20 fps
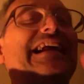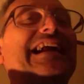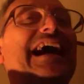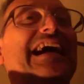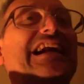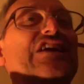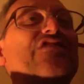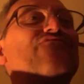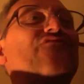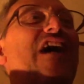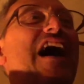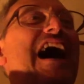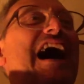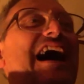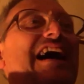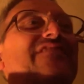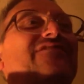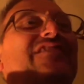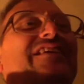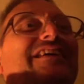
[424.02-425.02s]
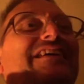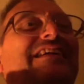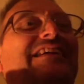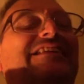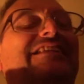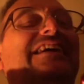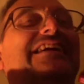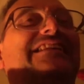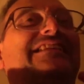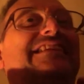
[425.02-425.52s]
'95,
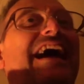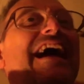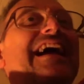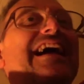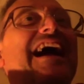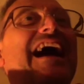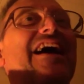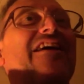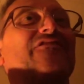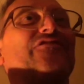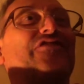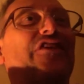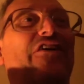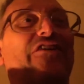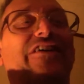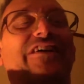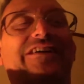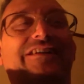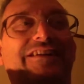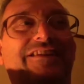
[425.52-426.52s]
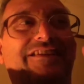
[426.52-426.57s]
the day after